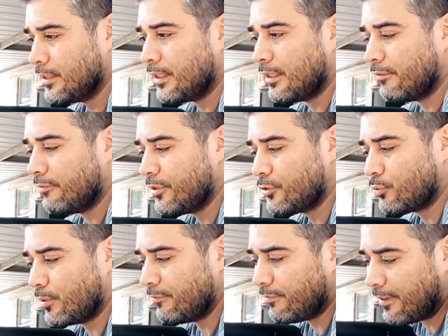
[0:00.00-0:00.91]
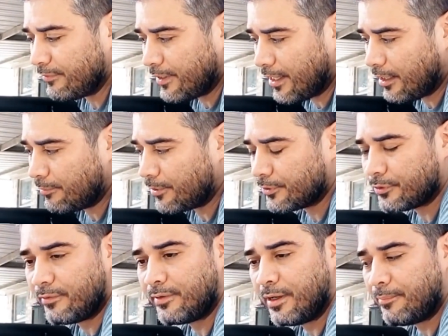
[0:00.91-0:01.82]
out of this 25 caliber. So
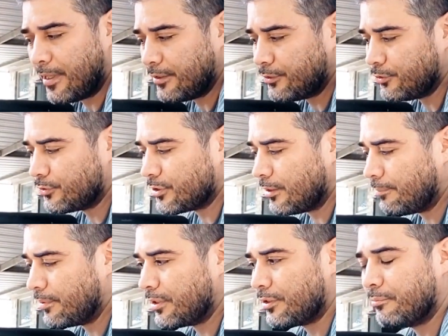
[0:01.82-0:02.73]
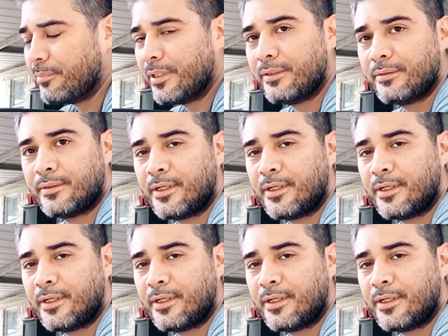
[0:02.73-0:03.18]
I've got mine juiced up a little bit.